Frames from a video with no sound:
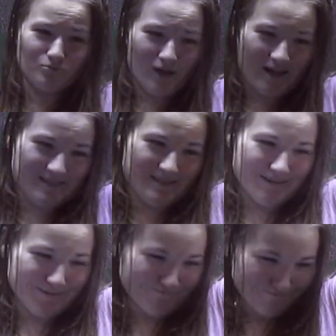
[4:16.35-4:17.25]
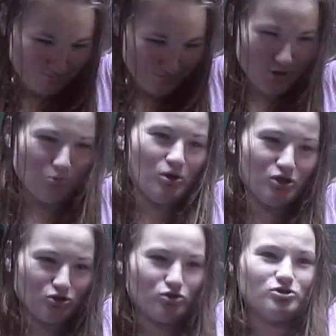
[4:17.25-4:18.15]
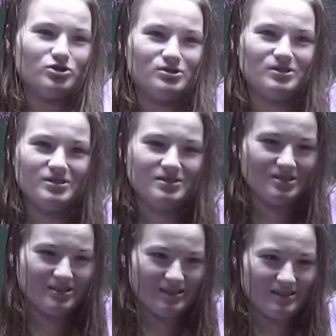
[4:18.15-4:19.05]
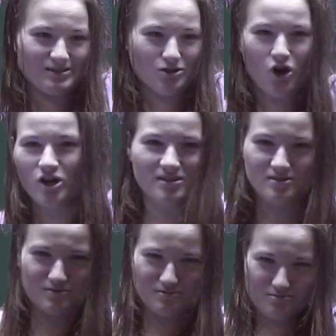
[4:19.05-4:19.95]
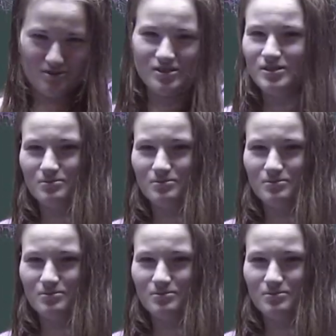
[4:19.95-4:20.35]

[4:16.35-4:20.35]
As, the one girl's assistant that does art thingy,